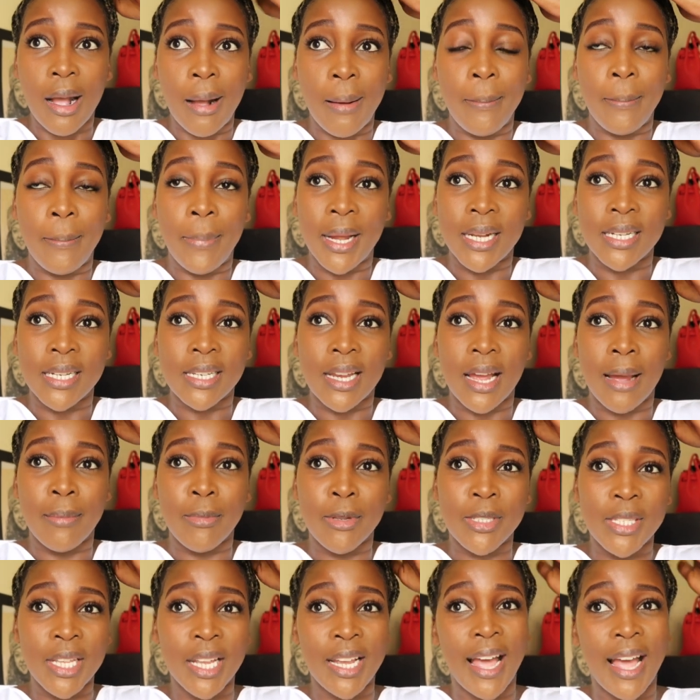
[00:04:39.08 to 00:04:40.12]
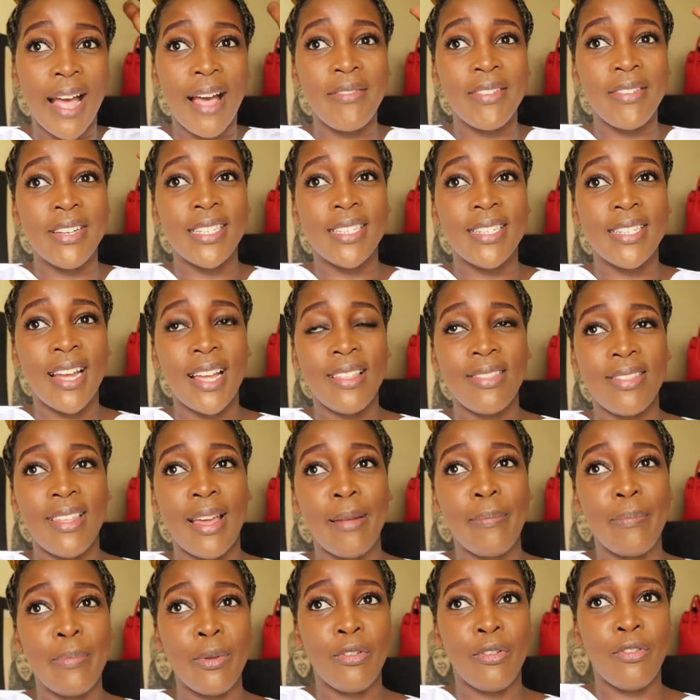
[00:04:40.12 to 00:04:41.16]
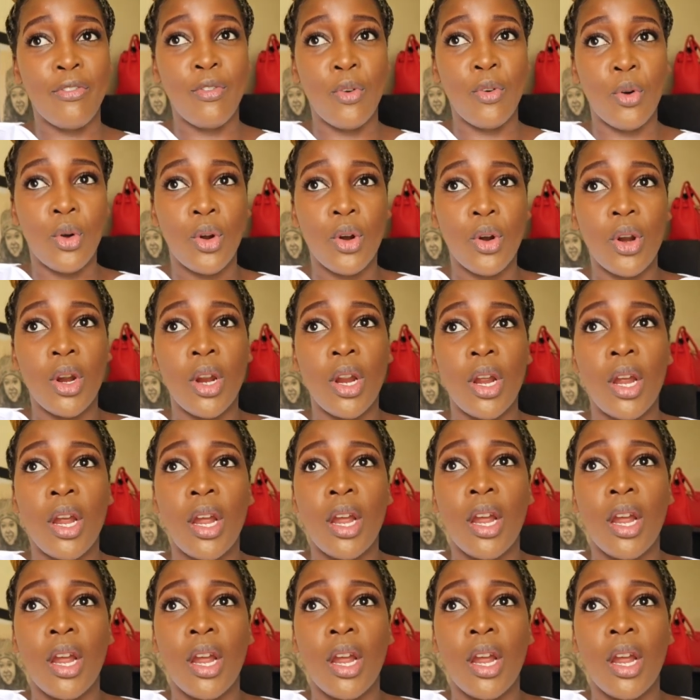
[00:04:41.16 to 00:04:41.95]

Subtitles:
But I'm not saying I haven't done that before.